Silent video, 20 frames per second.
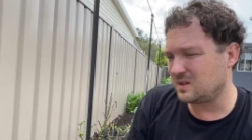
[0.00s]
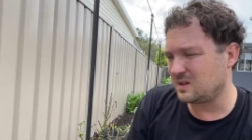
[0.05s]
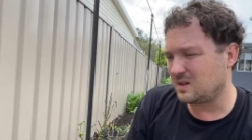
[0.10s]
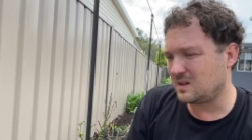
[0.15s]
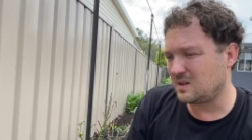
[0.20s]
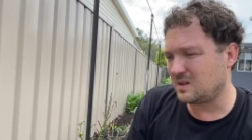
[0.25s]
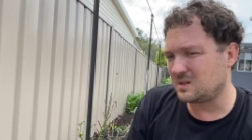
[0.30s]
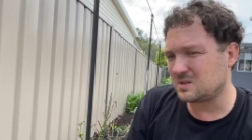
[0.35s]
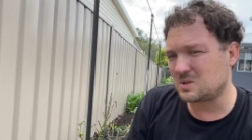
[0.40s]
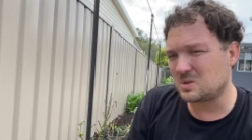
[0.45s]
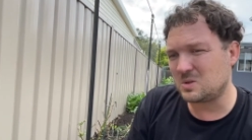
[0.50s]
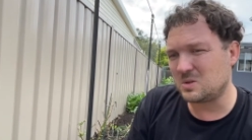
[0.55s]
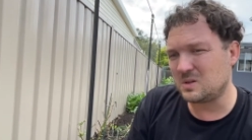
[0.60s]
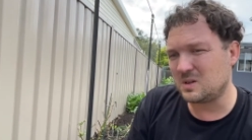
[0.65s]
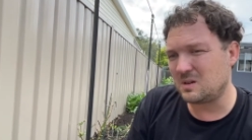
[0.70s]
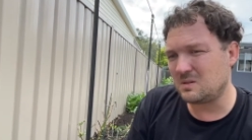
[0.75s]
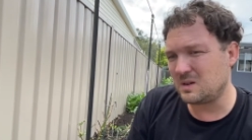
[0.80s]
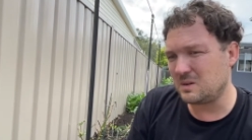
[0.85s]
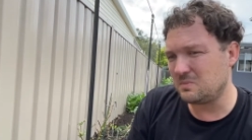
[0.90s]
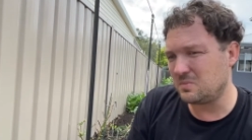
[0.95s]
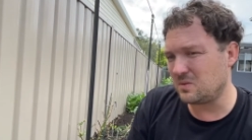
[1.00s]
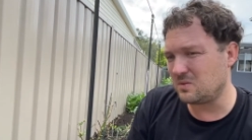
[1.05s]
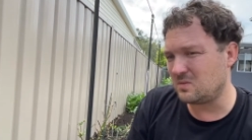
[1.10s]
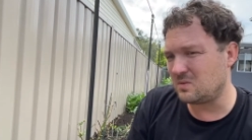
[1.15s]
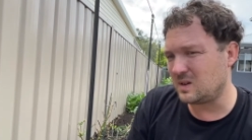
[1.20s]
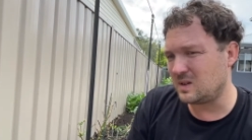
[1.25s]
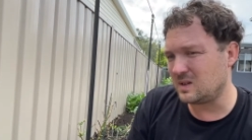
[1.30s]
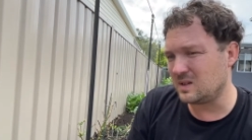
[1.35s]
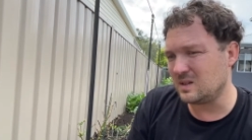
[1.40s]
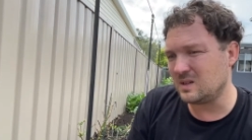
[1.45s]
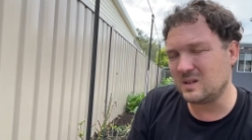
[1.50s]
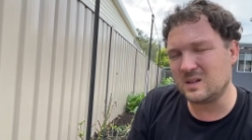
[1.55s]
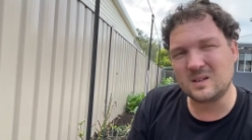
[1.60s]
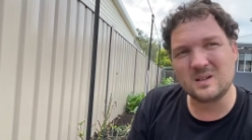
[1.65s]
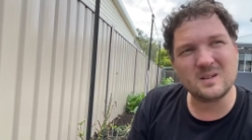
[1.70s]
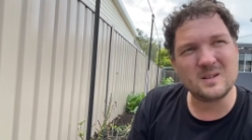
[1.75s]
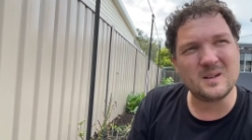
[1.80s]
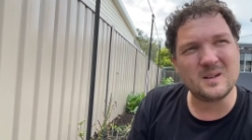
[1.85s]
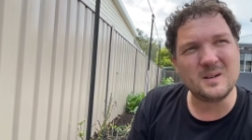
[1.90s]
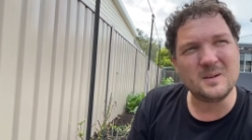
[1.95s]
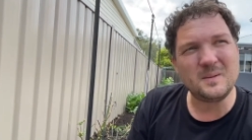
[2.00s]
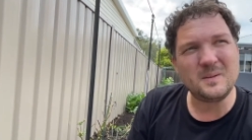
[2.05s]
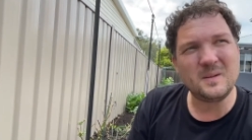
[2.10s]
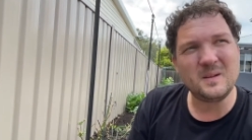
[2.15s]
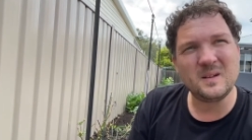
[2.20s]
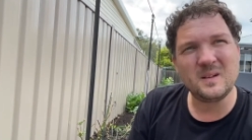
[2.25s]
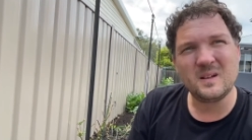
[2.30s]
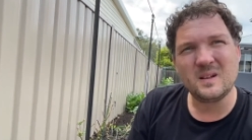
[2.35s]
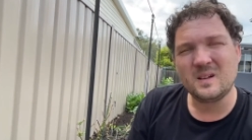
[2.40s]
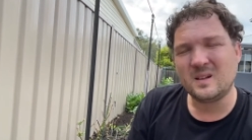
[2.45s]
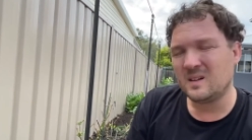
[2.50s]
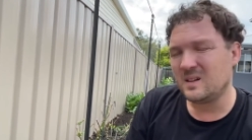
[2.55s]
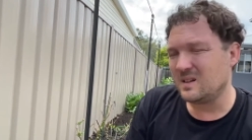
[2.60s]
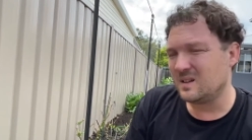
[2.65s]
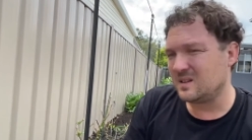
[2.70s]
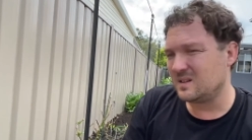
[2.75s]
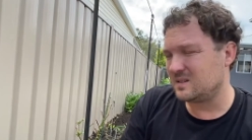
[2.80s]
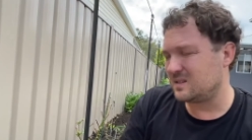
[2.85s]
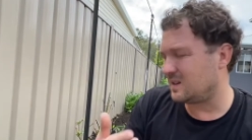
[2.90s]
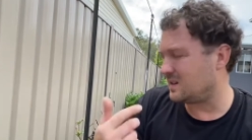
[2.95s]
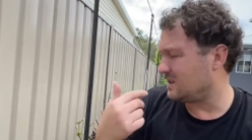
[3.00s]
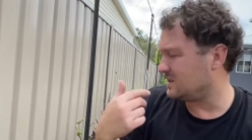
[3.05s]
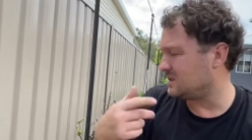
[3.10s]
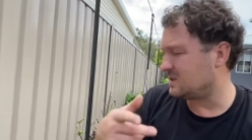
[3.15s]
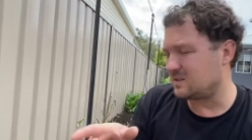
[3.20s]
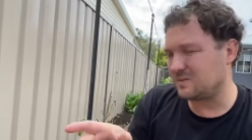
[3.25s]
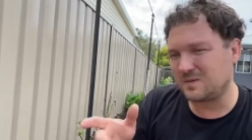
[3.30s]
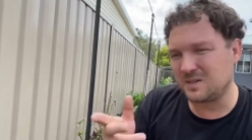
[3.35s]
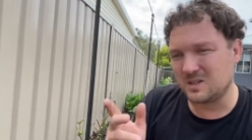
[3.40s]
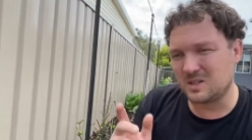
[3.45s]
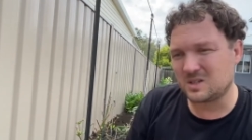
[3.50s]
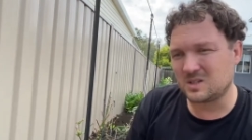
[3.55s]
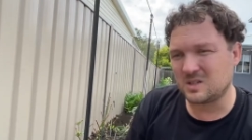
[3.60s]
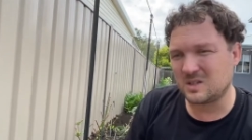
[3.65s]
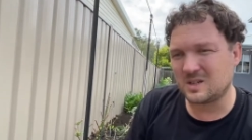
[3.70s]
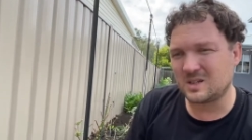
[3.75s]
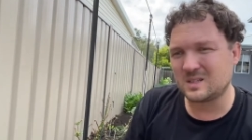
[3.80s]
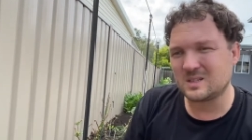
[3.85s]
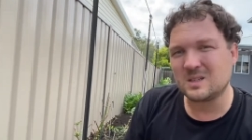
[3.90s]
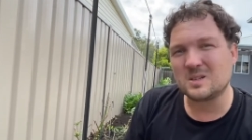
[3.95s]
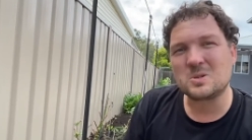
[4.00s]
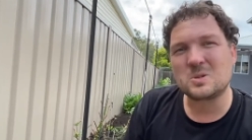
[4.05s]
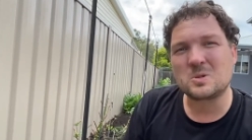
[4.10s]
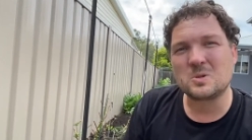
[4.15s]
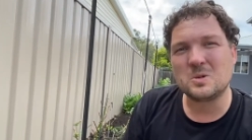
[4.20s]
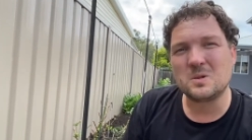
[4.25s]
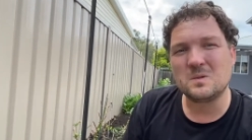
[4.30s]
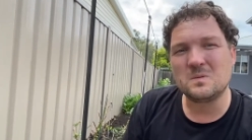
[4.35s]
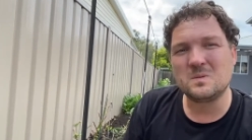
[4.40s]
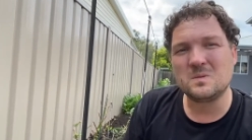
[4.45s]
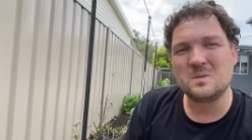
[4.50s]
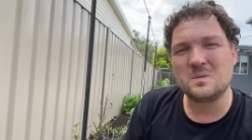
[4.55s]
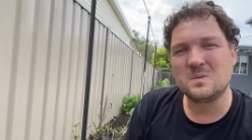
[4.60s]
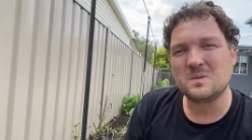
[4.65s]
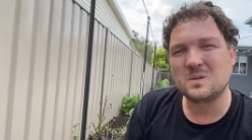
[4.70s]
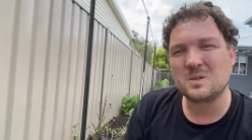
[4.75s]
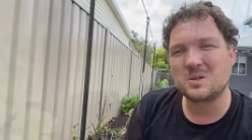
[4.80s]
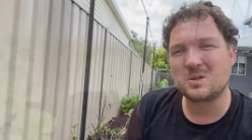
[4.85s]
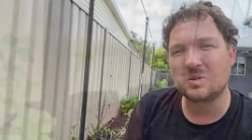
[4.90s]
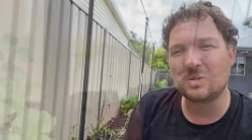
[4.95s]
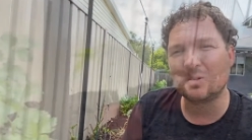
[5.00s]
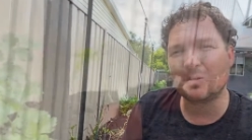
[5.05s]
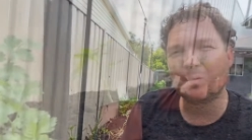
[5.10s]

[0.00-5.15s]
I'll show you how I put one in, and then I'll just finish the rest and show you